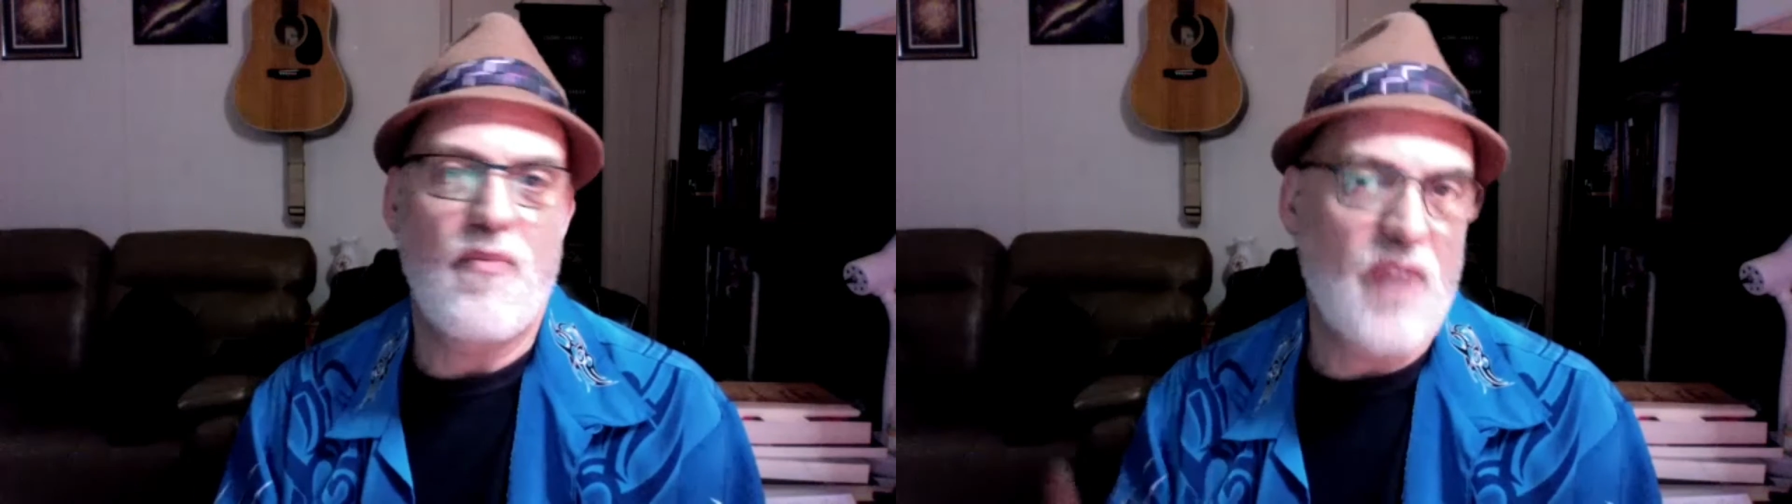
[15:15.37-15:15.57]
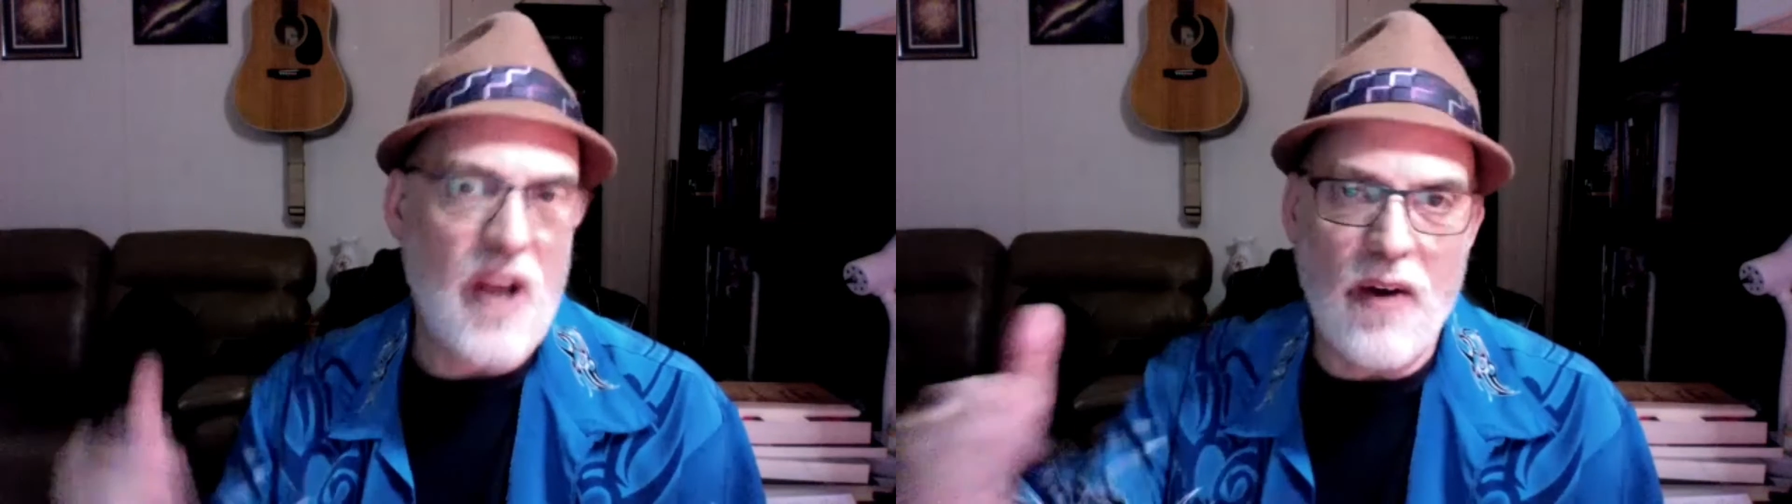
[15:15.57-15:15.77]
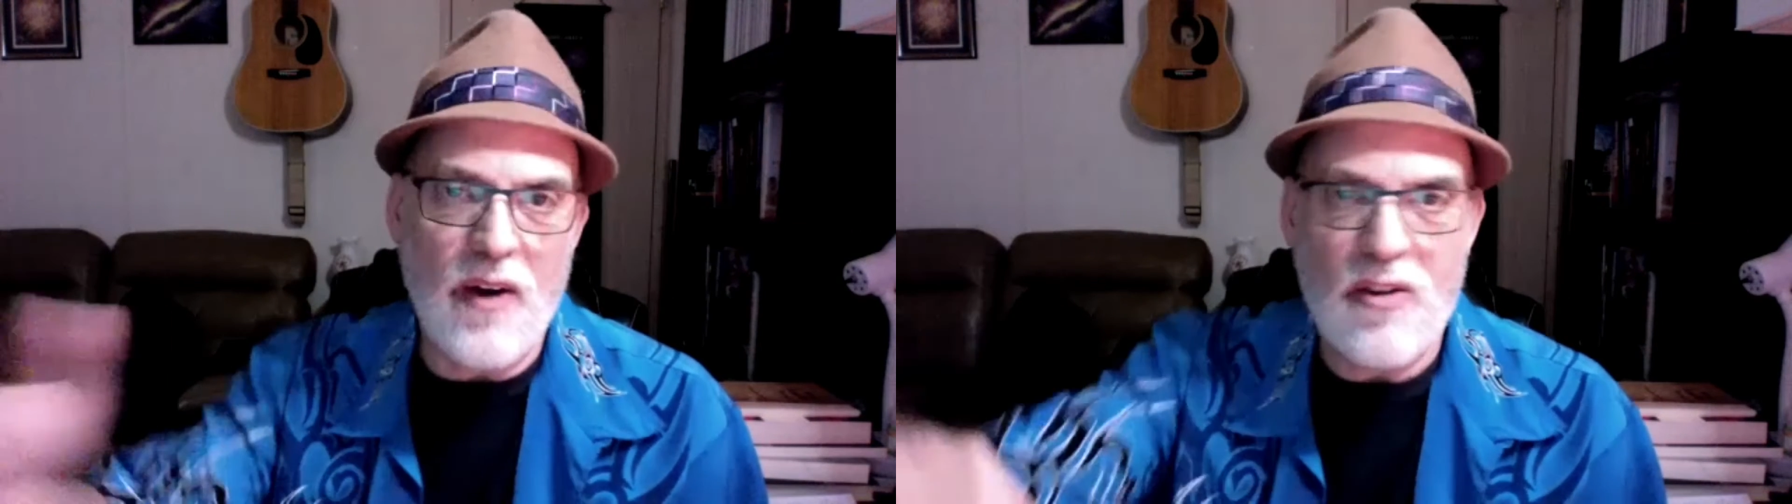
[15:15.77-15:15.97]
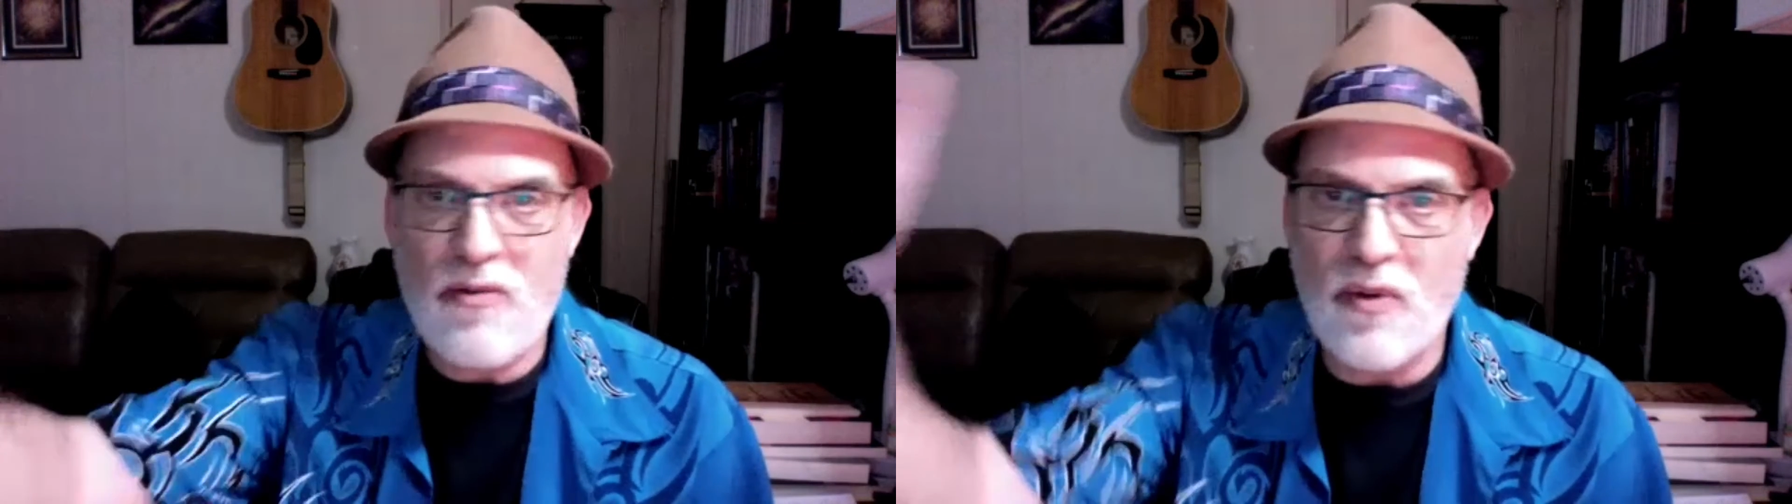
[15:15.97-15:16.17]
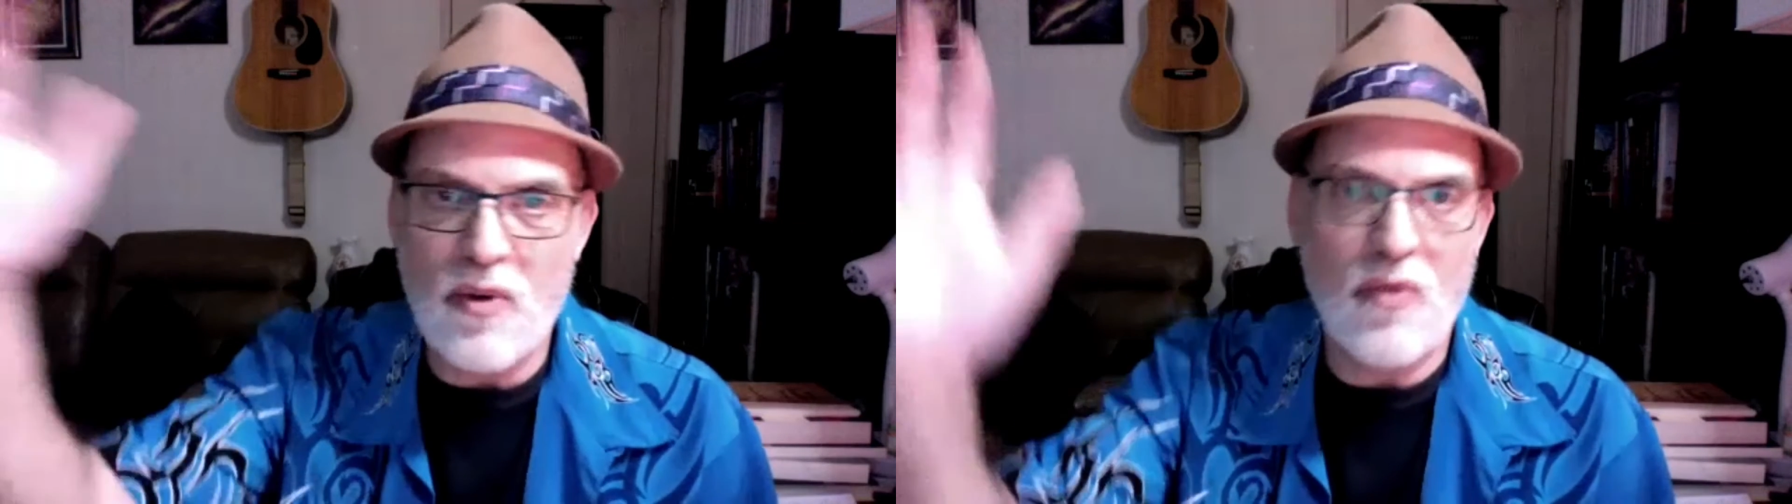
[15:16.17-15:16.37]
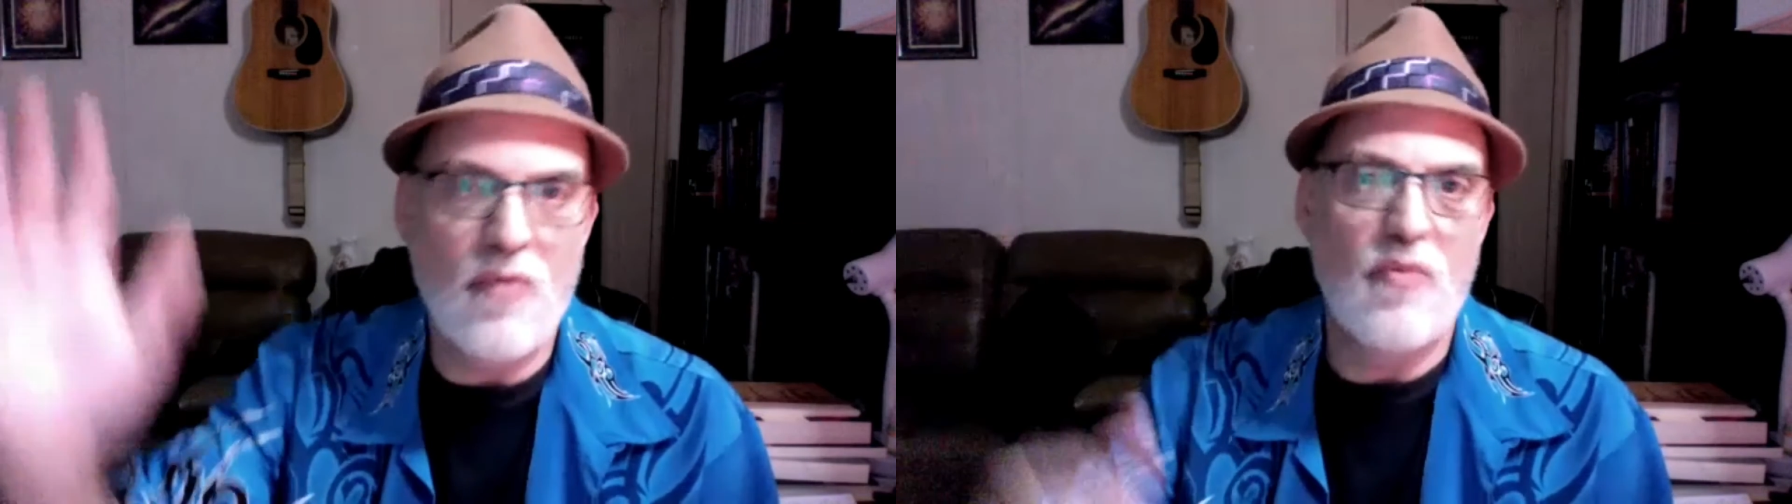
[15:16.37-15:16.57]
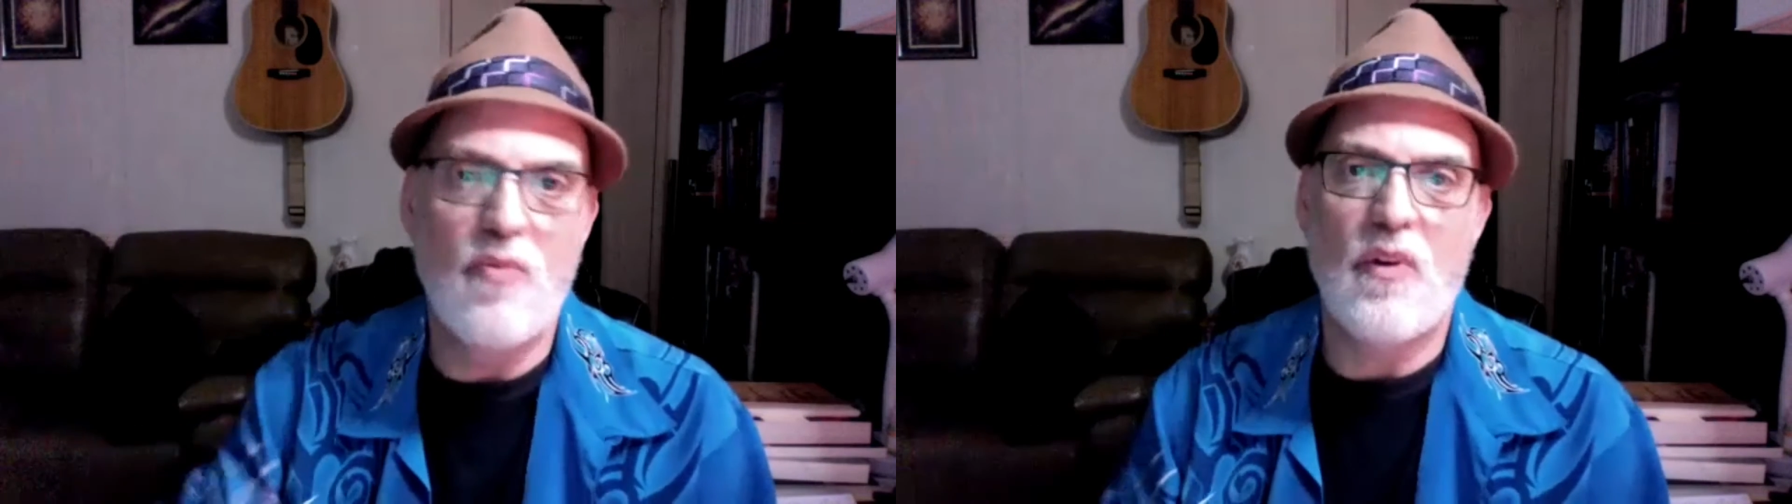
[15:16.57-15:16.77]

carried through